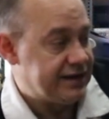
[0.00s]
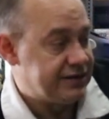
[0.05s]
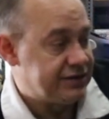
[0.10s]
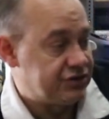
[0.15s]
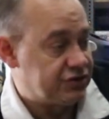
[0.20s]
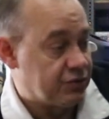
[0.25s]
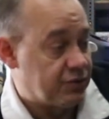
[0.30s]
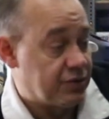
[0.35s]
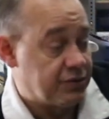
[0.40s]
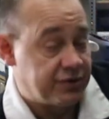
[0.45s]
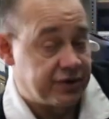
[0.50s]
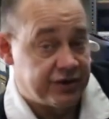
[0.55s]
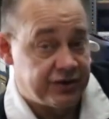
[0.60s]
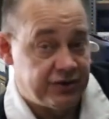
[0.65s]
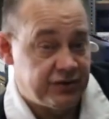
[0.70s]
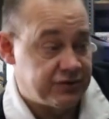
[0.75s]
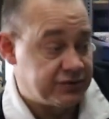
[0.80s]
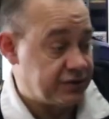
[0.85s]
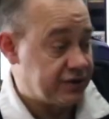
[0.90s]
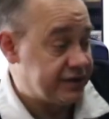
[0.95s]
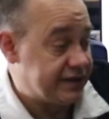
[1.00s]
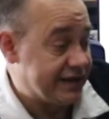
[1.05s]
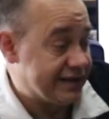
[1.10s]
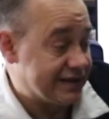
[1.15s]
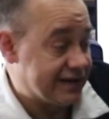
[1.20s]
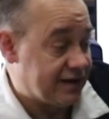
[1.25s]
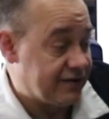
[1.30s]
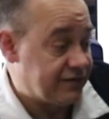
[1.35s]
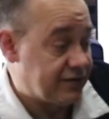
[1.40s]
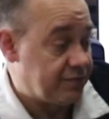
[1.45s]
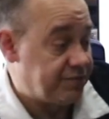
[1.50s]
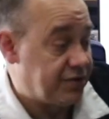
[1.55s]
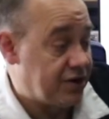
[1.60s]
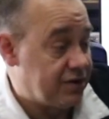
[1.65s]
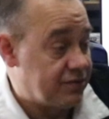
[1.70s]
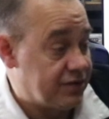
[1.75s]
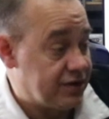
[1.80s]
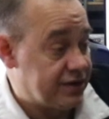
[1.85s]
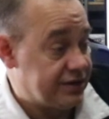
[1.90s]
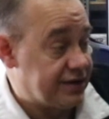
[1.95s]
So what we're going to do is we're going to take the cover
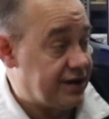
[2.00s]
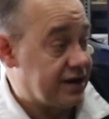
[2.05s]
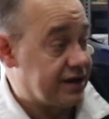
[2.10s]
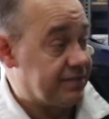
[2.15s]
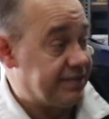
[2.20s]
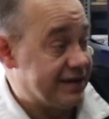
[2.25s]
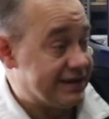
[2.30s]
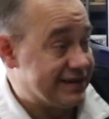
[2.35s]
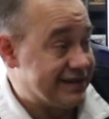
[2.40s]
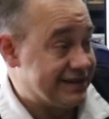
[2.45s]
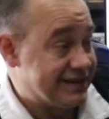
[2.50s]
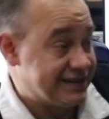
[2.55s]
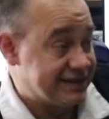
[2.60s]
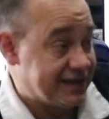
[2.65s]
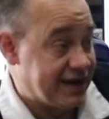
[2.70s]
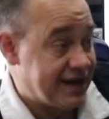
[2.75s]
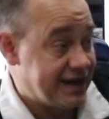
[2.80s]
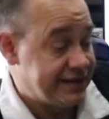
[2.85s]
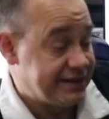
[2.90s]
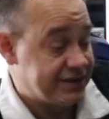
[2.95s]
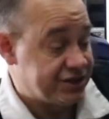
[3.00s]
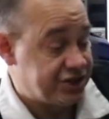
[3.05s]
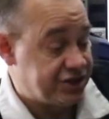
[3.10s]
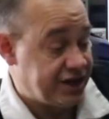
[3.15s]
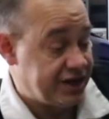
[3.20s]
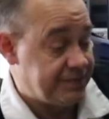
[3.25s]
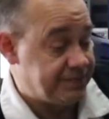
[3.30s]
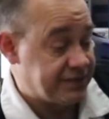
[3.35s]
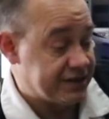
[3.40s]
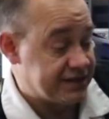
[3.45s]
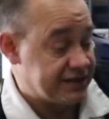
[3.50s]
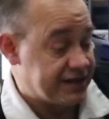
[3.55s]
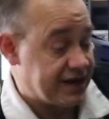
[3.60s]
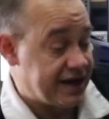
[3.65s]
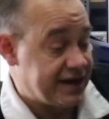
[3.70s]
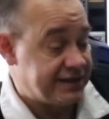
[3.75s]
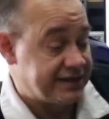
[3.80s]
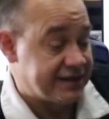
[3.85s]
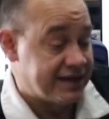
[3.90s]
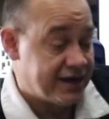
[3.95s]
apart. We're going to talk about the design, the shape, the
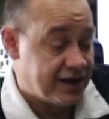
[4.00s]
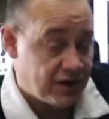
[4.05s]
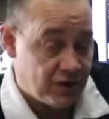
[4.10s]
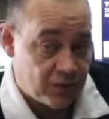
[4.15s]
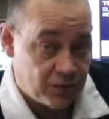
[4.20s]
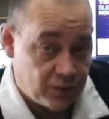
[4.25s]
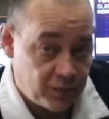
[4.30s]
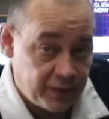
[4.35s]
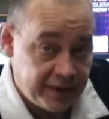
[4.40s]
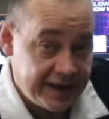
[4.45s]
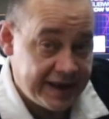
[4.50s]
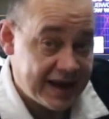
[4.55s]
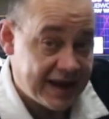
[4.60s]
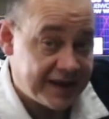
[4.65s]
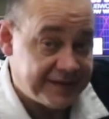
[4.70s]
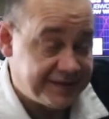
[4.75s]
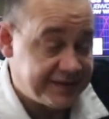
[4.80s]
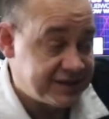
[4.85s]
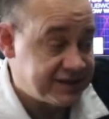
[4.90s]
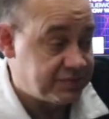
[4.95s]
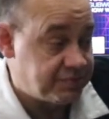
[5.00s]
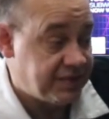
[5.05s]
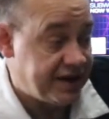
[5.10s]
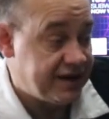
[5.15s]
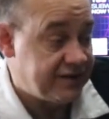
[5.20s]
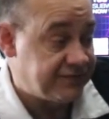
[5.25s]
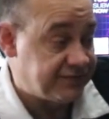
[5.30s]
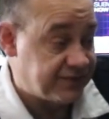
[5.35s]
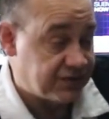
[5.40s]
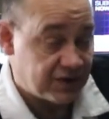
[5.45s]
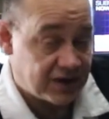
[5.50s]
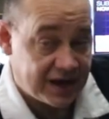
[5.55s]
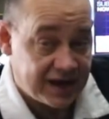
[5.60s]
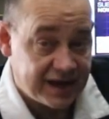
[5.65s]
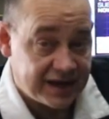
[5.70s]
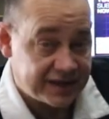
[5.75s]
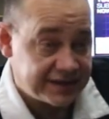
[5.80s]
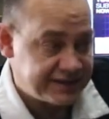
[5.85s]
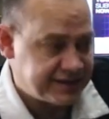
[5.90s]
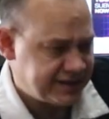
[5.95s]
size. We had this made for
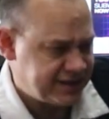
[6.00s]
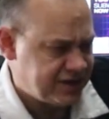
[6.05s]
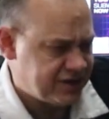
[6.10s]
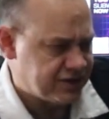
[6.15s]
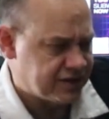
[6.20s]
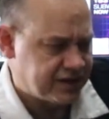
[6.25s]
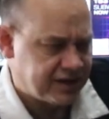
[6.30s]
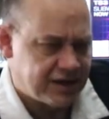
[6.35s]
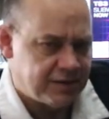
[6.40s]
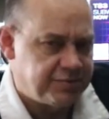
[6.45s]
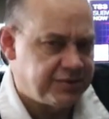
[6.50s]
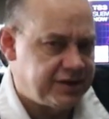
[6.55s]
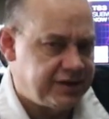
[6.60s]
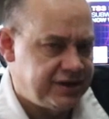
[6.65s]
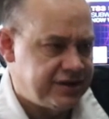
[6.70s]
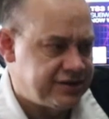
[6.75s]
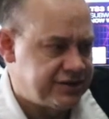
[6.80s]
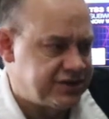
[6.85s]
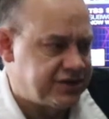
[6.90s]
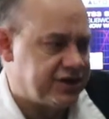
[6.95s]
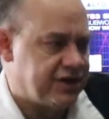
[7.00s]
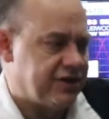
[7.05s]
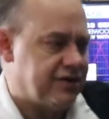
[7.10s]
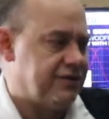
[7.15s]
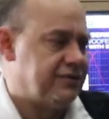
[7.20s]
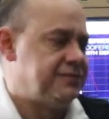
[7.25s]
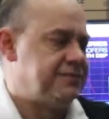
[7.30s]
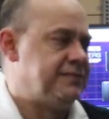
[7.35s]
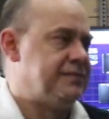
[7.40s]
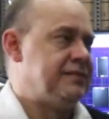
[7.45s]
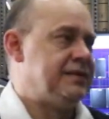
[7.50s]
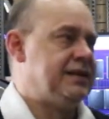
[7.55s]
us here a couple of years ago.